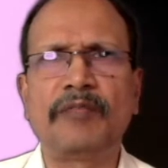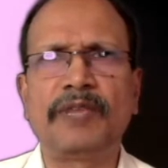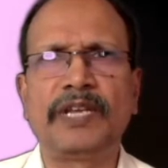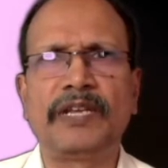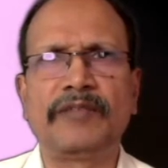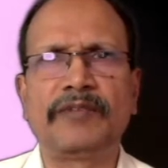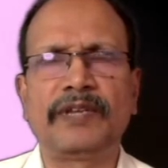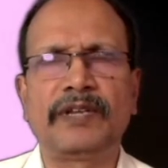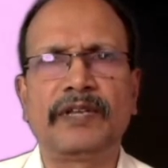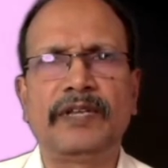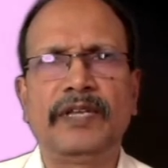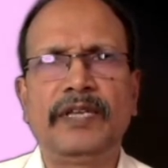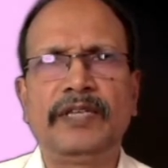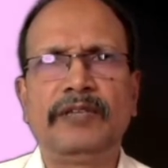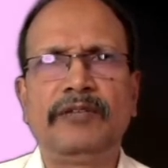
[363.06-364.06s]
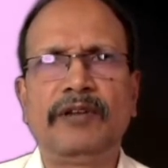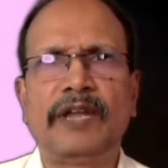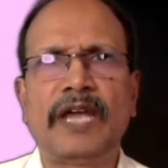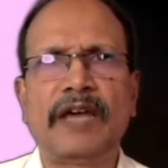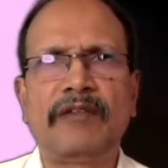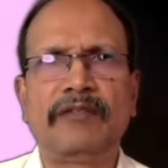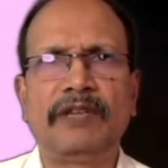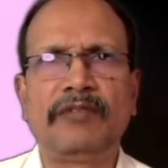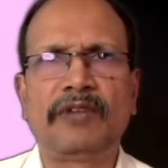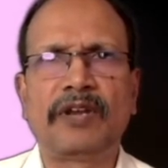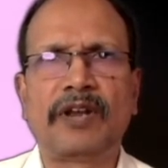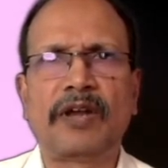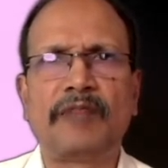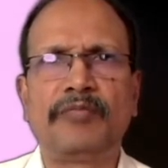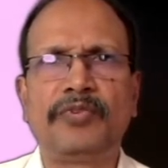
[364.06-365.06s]
liver, you'll have liver
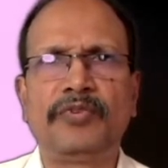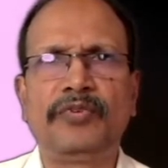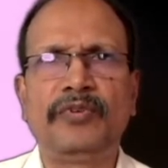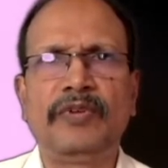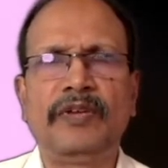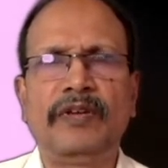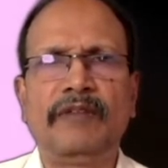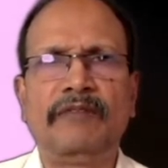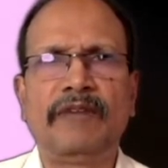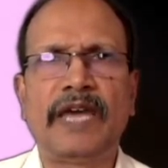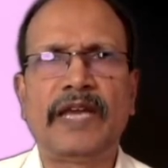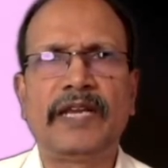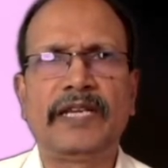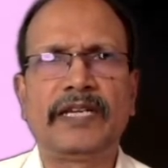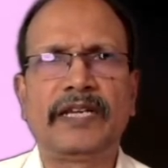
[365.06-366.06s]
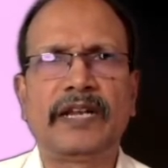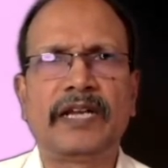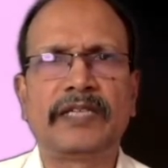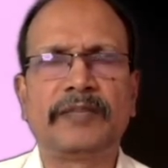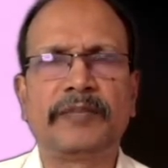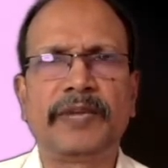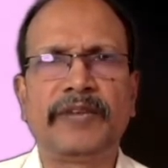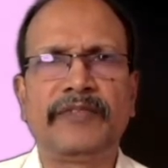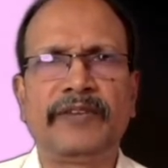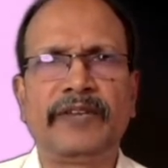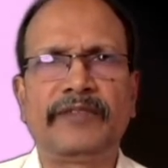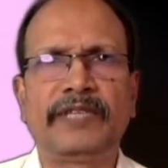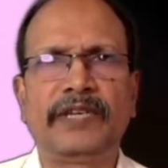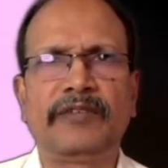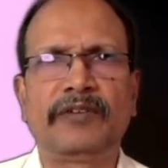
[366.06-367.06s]
lobule, wherein at the periphery of
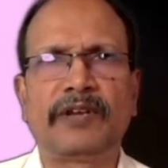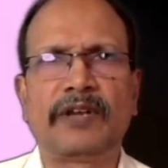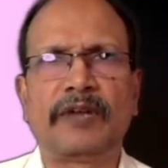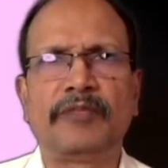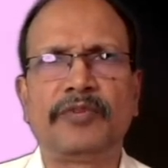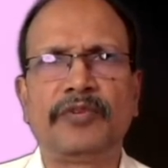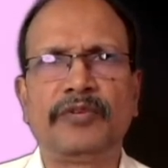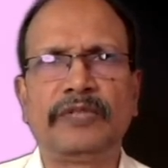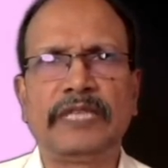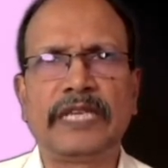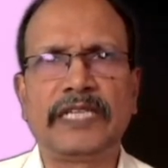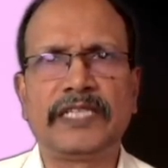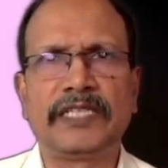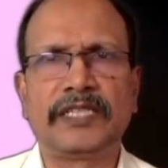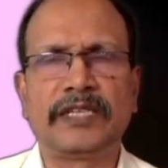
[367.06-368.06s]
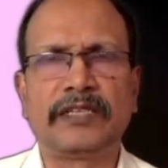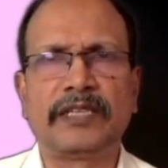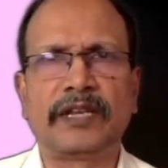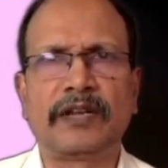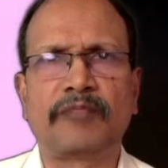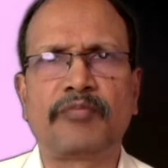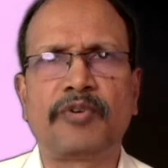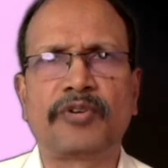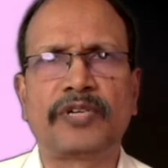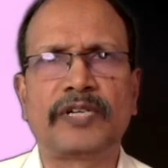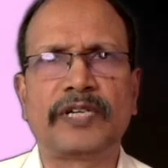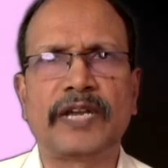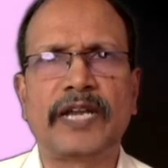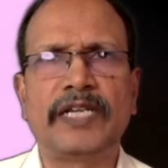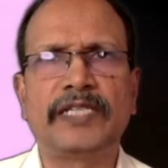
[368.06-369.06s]
the liver lobule there are portal
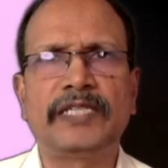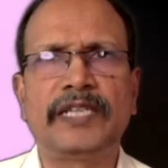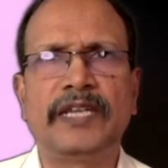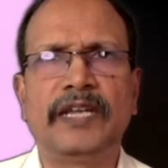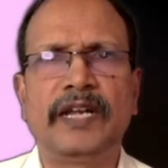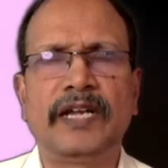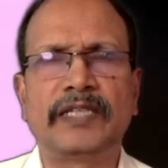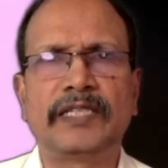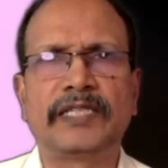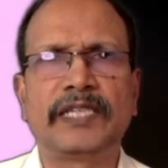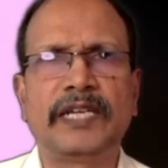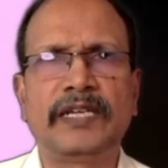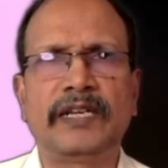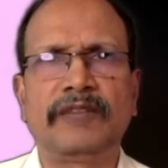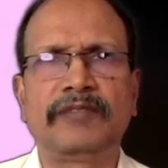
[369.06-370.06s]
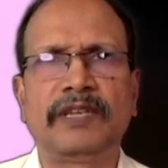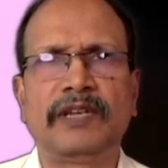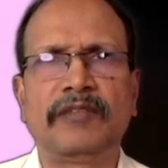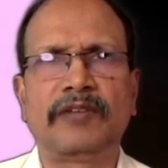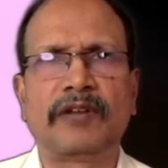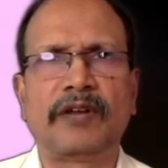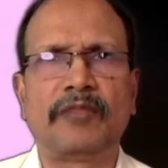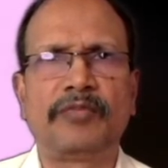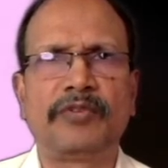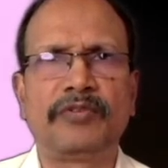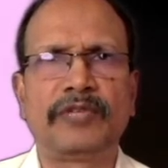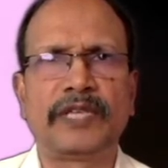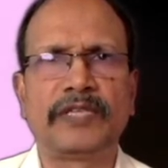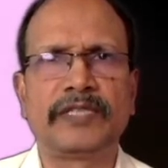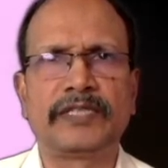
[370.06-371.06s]
triads. At the center of the liver lobule
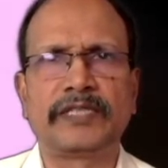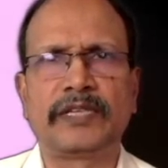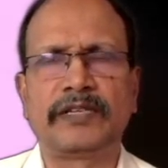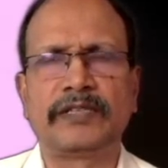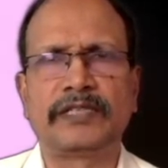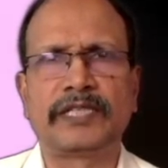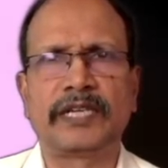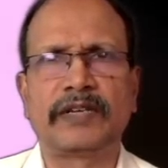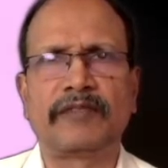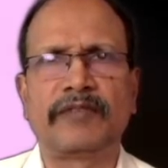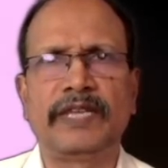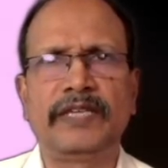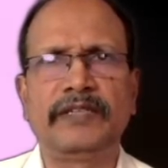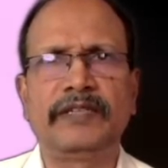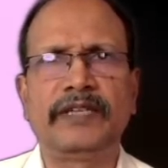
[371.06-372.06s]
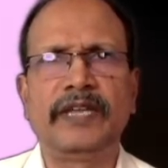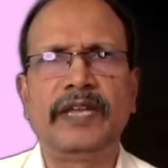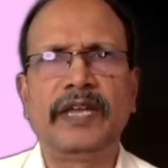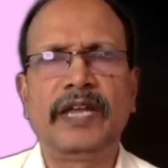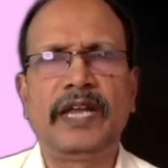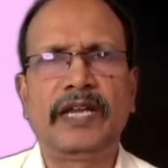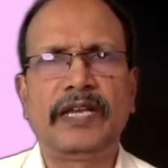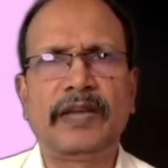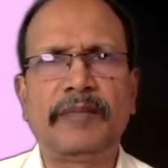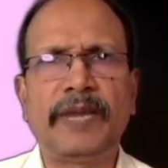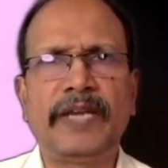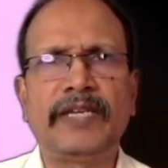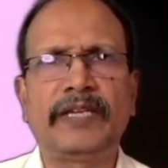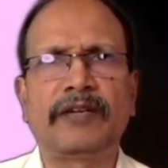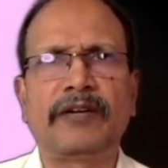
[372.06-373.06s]
there is a central vein and
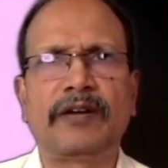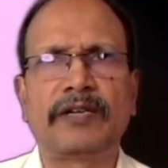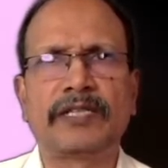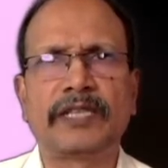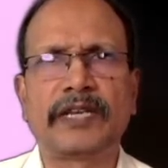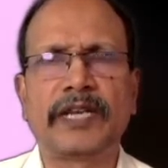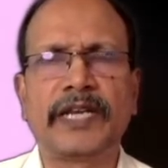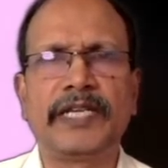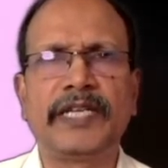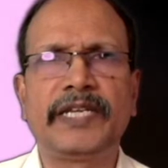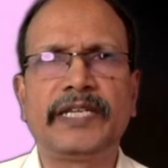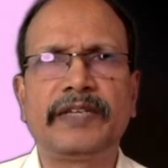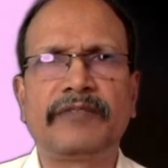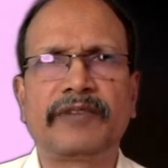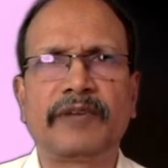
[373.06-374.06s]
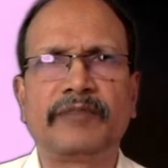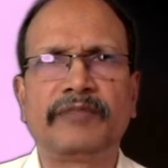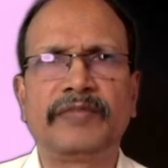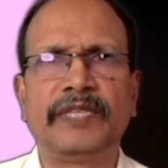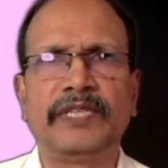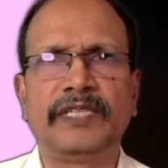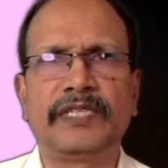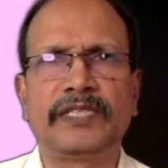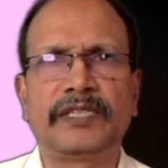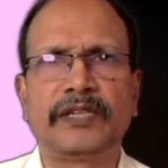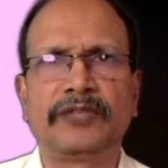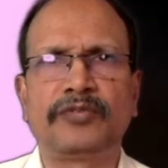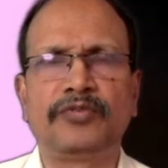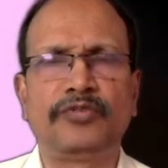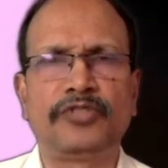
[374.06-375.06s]
hepatic cords radiating from these
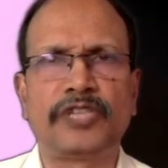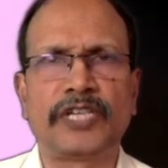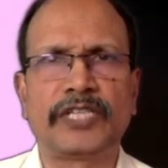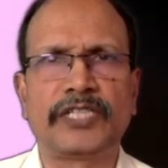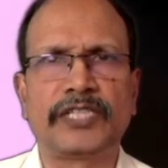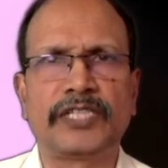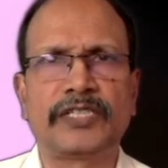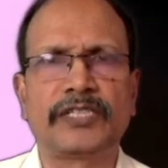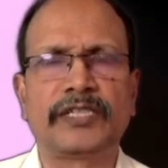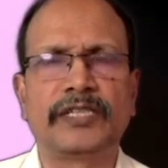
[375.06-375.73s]
two structures.